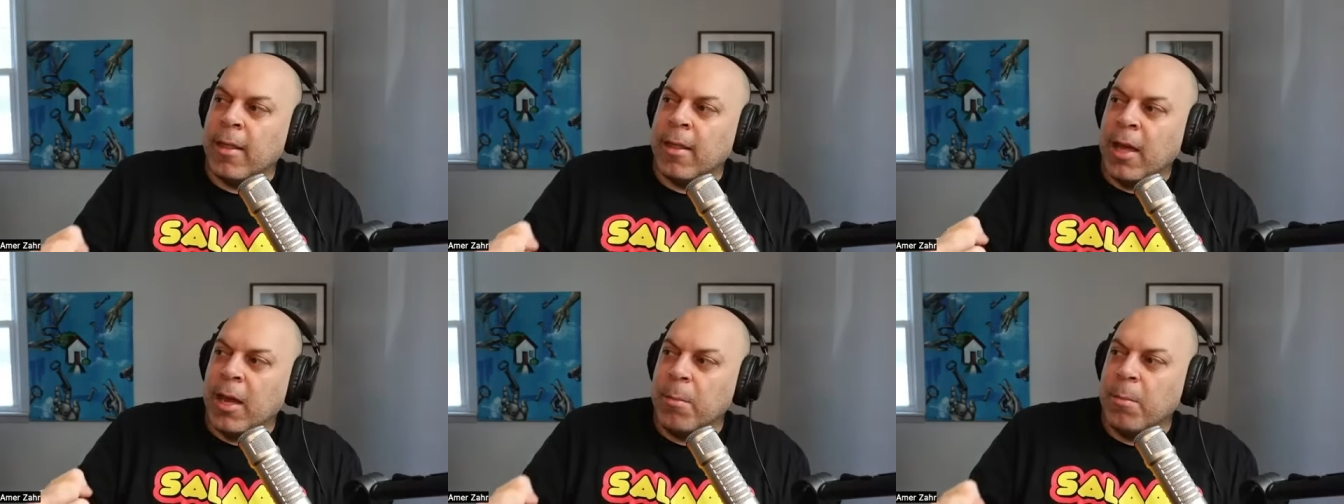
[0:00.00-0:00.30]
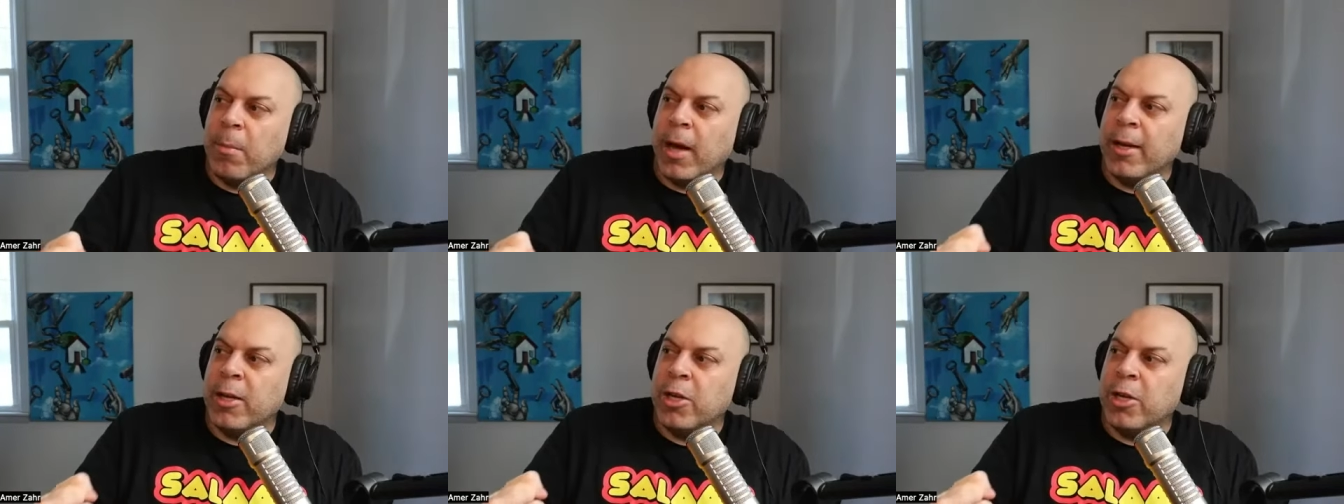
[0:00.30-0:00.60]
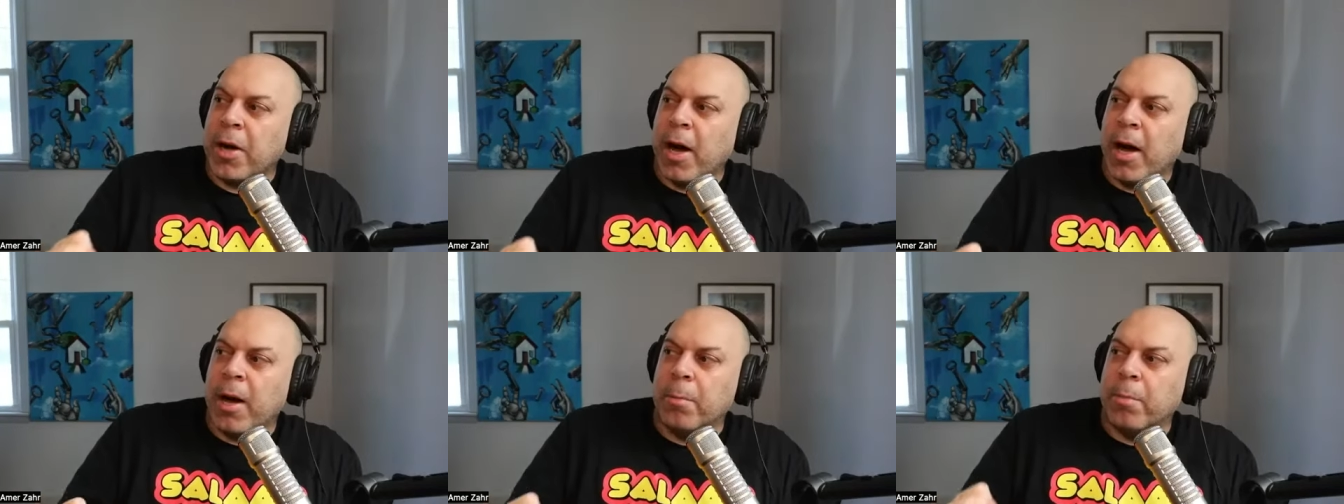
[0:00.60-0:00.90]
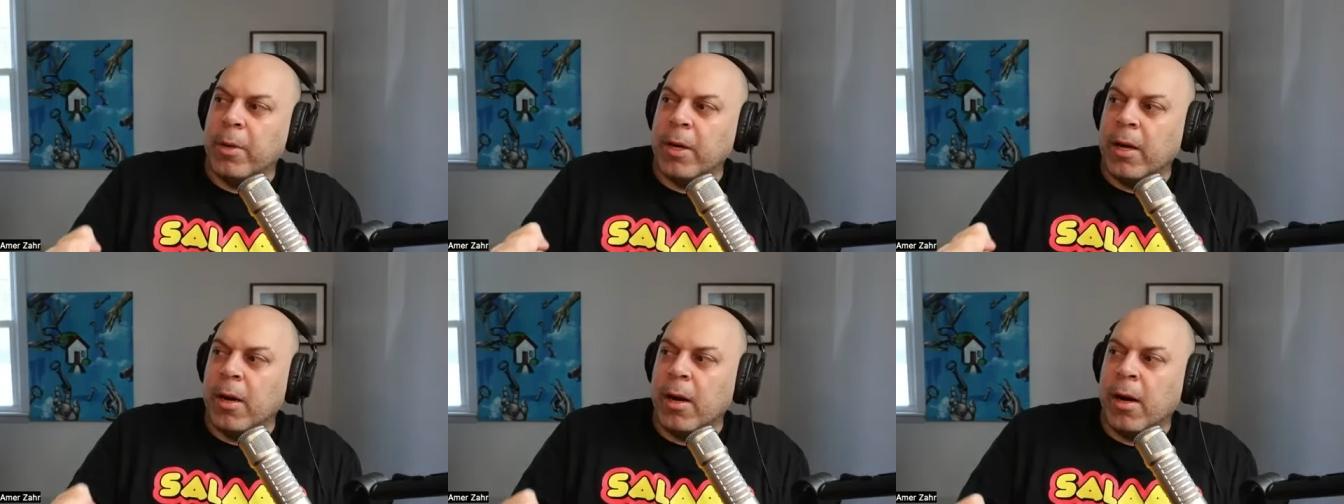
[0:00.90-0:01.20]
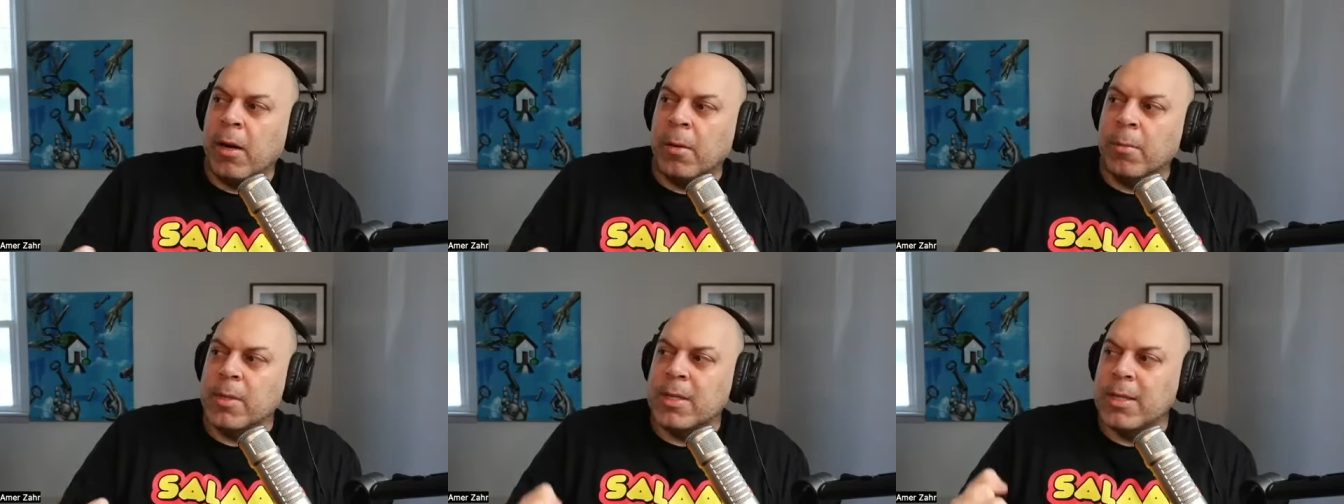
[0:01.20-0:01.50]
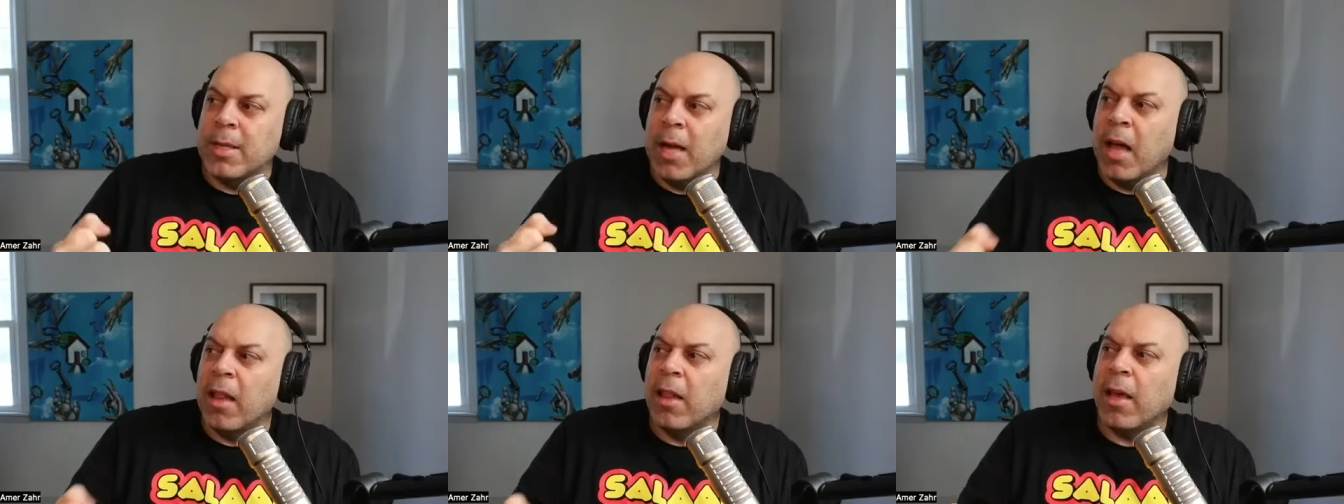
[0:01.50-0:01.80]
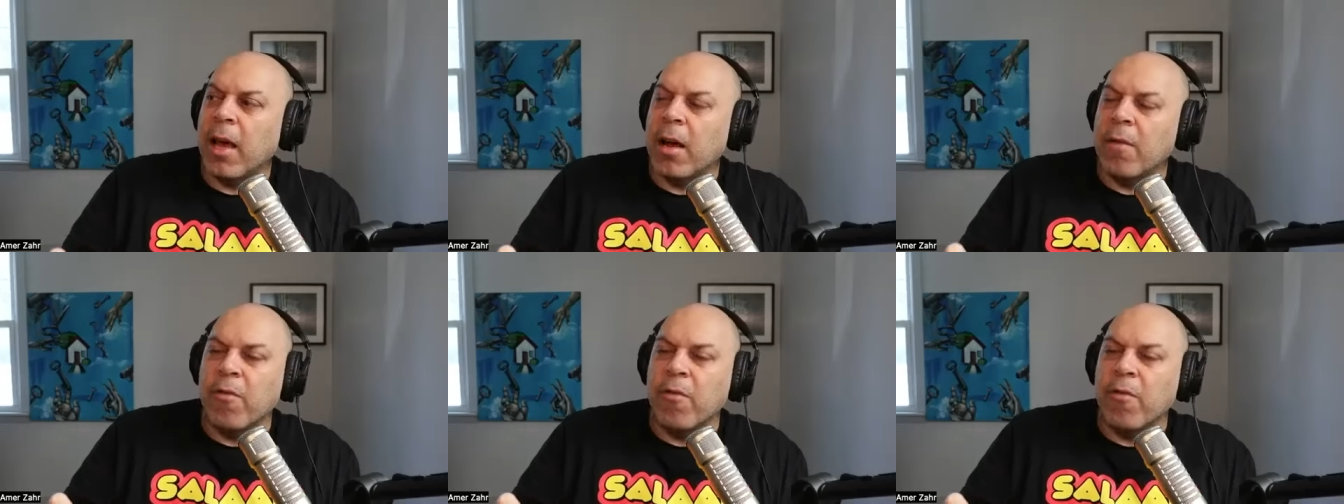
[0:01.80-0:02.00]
then my job becomes telling